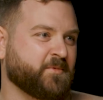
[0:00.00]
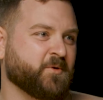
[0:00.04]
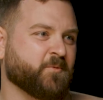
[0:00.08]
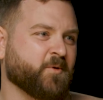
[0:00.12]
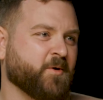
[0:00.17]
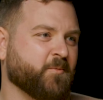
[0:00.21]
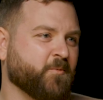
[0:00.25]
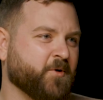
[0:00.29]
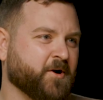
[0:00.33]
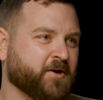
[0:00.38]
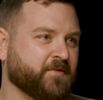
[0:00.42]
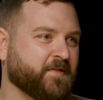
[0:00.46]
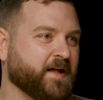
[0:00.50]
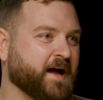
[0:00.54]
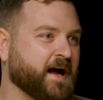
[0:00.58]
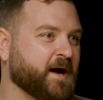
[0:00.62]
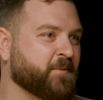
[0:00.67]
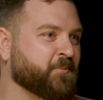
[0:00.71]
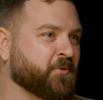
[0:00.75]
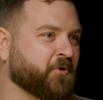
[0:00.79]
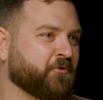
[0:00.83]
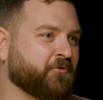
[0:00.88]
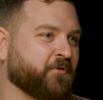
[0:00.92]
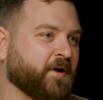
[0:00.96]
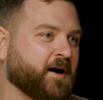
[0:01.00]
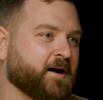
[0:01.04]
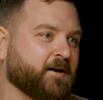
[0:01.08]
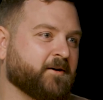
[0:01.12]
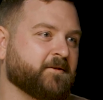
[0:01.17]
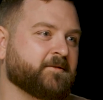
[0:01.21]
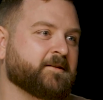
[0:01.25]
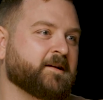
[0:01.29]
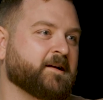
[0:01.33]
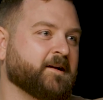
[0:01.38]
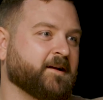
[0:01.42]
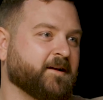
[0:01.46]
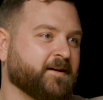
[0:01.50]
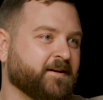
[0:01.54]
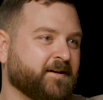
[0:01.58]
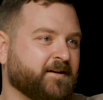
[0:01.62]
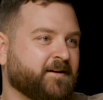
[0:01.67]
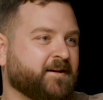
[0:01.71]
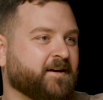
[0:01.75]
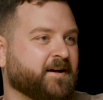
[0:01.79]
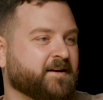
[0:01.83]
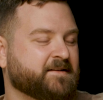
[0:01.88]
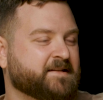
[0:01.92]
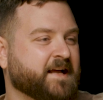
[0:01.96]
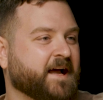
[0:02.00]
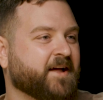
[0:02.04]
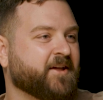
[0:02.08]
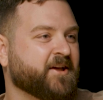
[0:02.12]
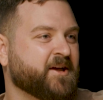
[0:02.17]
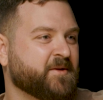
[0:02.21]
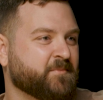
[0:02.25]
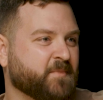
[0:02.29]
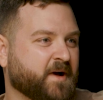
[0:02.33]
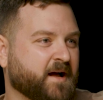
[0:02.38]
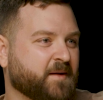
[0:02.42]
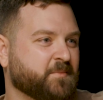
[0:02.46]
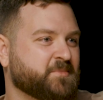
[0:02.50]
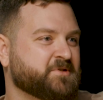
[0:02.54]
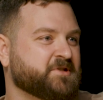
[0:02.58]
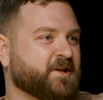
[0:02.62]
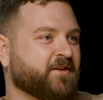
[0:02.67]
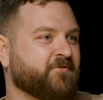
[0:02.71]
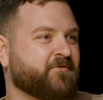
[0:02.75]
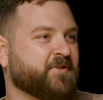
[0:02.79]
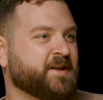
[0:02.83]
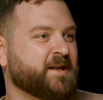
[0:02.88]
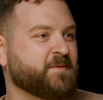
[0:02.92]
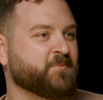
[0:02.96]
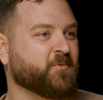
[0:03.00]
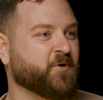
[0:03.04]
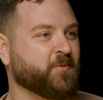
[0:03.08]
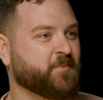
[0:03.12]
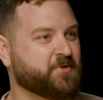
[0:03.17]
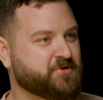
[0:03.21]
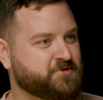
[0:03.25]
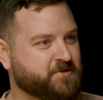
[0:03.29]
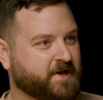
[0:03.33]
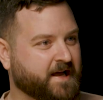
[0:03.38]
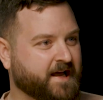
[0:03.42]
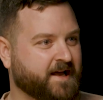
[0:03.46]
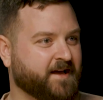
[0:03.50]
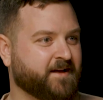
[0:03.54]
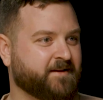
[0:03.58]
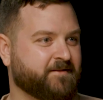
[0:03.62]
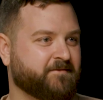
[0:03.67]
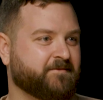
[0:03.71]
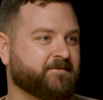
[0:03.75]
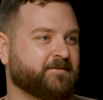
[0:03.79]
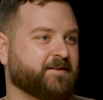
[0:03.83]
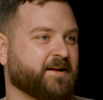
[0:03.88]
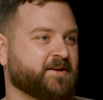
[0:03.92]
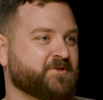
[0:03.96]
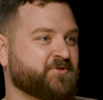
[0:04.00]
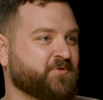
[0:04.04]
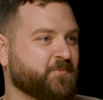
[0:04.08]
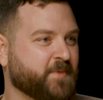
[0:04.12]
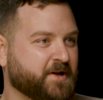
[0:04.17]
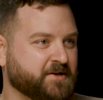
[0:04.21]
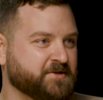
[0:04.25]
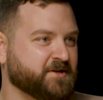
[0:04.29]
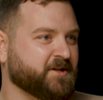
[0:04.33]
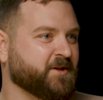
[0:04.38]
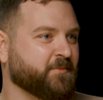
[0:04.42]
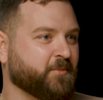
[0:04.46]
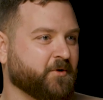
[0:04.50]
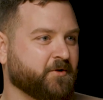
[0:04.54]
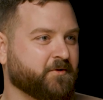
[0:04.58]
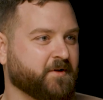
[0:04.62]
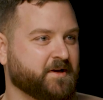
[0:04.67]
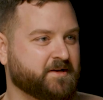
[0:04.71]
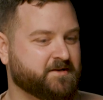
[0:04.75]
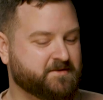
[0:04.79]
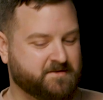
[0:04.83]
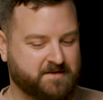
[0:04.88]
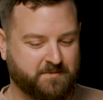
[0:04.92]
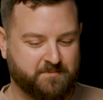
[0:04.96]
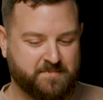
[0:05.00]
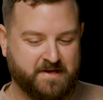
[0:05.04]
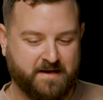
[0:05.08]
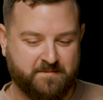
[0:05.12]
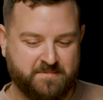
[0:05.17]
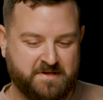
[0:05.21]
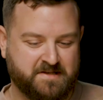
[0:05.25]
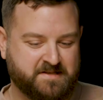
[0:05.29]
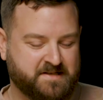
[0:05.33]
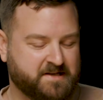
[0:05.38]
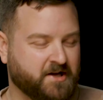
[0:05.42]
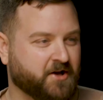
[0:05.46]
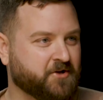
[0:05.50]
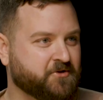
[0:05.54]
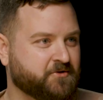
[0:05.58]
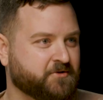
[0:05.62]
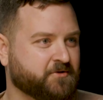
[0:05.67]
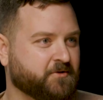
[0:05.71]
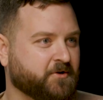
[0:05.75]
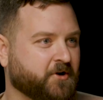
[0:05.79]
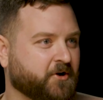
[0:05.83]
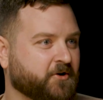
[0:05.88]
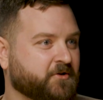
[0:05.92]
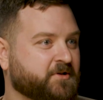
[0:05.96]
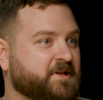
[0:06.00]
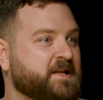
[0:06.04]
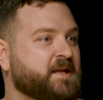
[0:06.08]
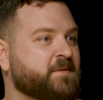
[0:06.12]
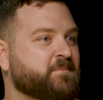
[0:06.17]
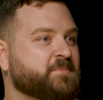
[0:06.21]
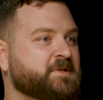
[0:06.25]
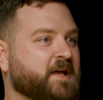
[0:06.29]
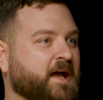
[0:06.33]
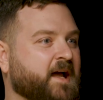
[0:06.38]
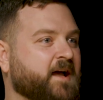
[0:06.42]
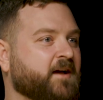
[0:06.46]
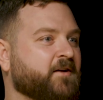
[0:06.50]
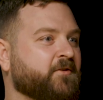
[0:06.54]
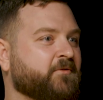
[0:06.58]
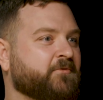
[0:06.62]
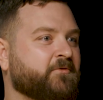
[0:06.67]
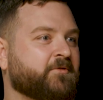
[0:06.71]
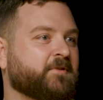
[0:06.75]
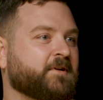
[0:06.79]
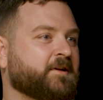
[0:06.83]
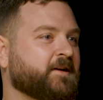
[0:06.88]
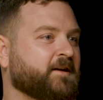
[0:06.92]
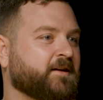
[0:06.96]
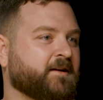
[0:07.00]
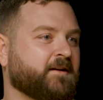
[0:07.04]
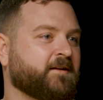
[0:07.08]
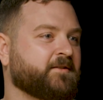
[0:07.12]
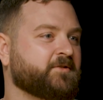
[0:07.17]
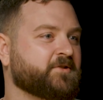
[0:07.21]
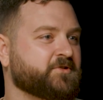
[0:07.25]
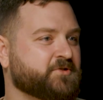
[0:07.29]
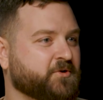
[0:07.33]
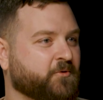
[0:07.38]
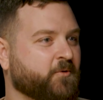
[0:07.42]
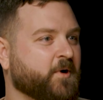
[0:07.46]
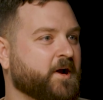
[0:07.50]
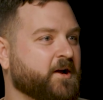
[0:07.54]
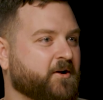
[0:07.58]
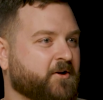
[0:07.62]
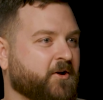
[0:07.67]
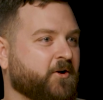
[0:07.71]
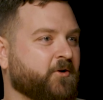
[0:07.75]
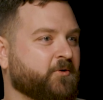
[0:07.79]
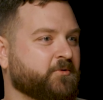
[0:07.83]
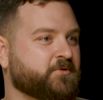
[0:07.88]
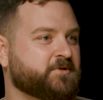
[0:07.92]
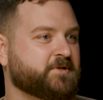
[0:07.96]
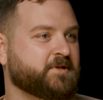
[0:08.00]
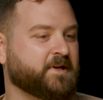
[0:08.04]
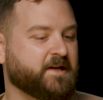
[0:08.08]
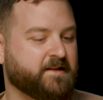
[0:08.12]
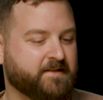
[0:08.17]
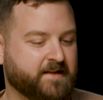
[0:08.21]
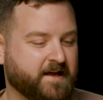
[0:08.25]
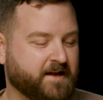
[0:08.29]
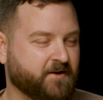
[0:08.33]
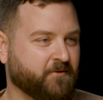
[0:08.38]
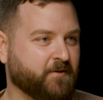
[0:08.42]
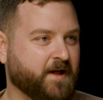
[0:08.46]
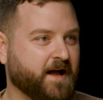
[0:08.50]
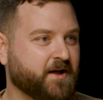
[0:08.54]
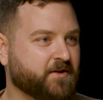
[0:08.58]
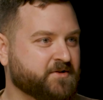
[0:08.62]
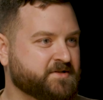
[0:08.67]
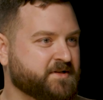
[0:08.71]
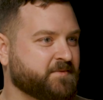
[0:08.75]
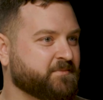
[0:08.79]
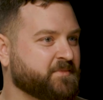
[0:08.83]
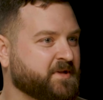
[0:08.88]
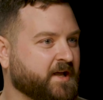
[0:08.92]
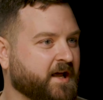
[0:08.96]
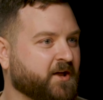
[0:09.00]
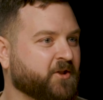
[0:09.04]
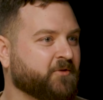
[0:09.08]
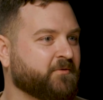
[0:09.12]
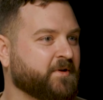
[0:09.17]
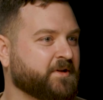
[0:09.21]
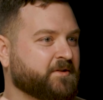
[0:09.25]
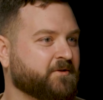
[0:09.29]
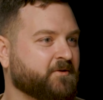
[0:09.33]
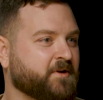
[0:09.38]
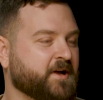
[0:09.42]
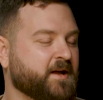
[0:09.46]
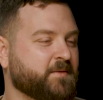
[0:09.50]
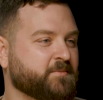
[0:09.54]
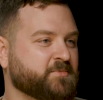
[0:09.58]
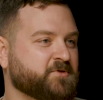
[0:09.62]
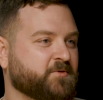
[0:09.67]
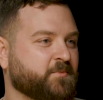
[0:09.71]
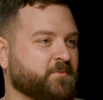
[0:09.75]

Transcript: You weren't working the high profile Italian mob stuff anymore, but you had, as you mentioned in the book, like sometimes as the underdog teams have, just a great coach, and that allows them to elevate their game